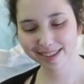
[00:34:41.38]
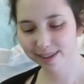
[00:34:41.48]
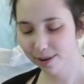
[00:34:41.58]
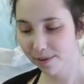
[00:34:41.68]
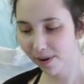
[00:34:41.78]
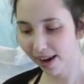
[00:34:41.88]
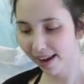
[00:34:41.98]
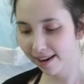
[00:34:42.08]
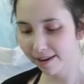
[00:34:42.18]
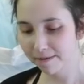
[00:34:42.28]
so even on its
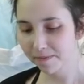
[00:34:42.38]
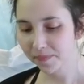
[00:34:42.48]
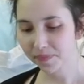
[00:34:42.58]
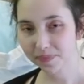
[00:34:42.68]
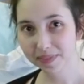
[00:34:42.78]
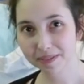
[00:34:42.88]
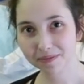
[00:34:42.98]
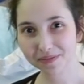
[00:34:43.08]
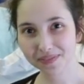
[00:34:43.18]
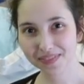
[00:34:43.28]
own. We love the
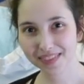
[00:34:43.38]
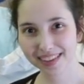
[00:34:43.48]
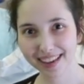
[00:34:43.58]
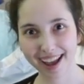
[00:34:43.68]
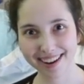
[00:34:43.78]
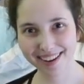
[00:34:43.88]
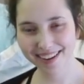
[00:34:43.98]
bag. I